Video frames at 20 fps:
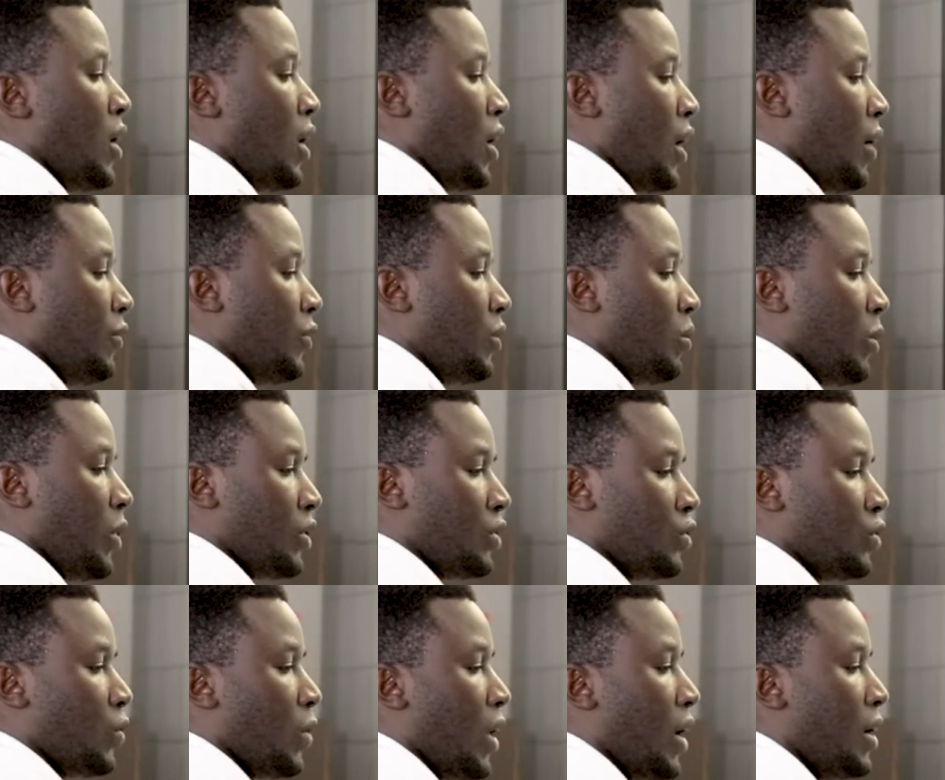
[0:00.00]
I have to make
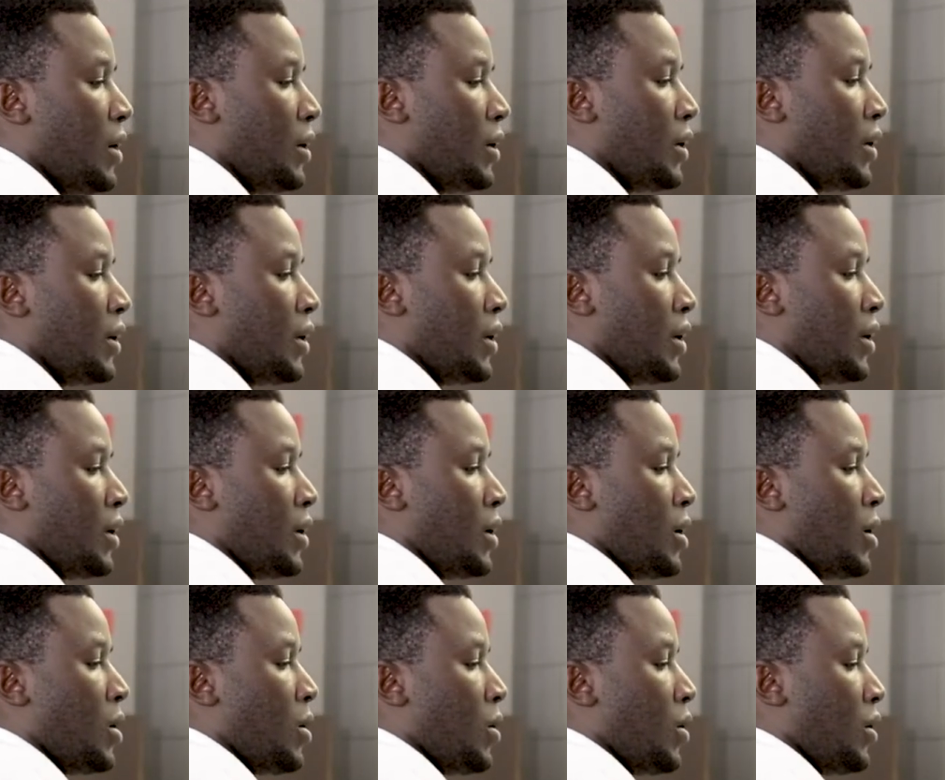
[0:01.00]
sure
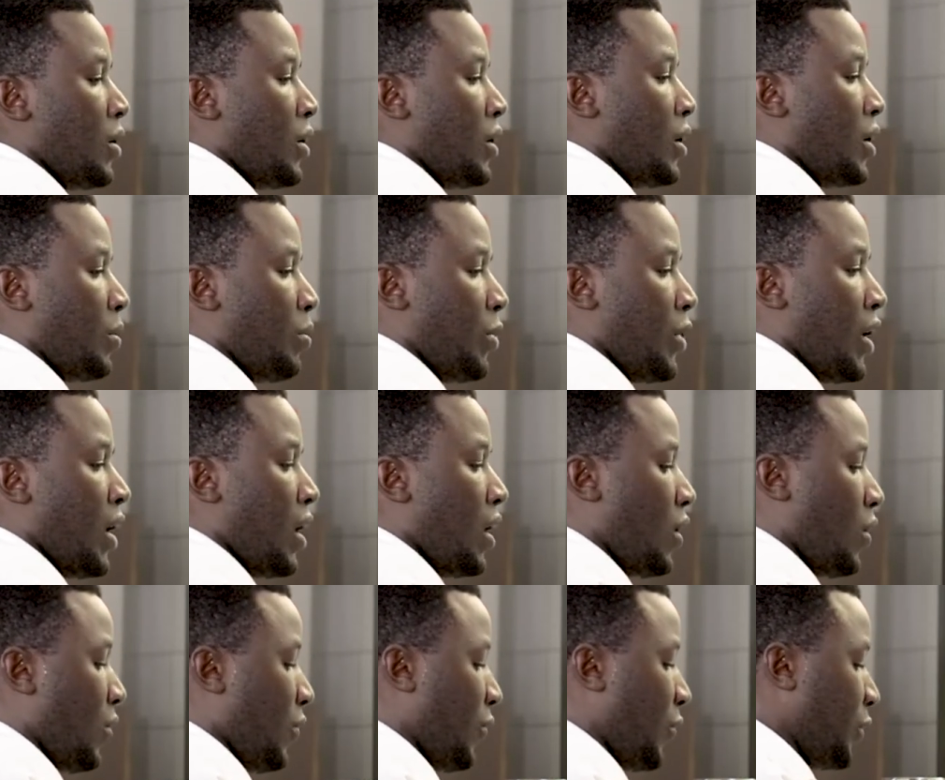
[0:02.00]
the pair
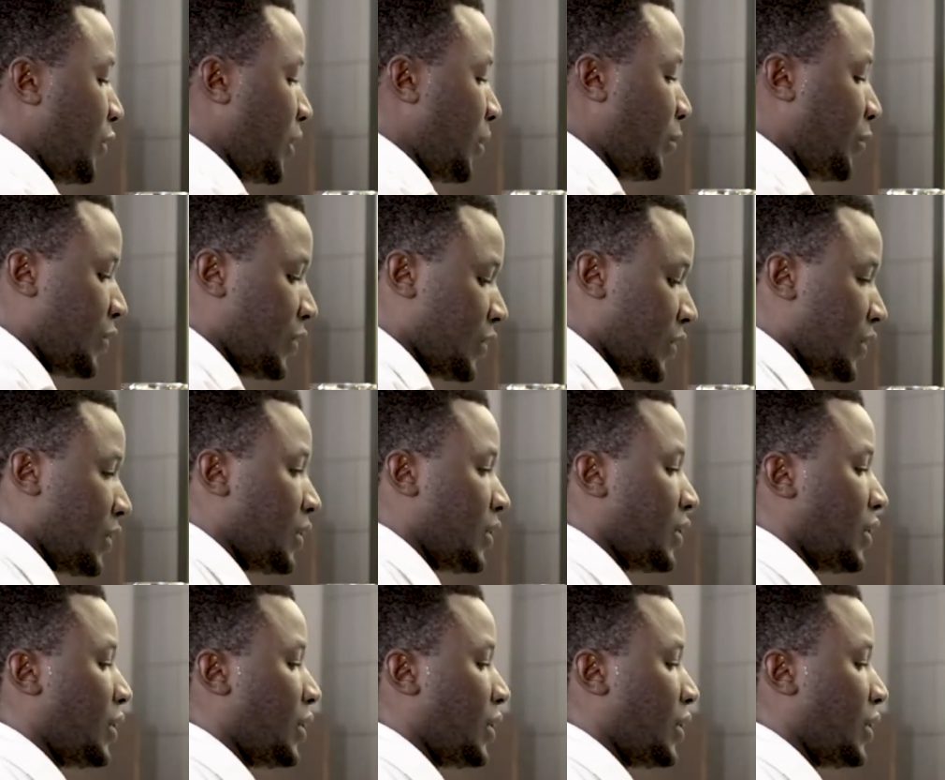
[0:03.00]
of forceps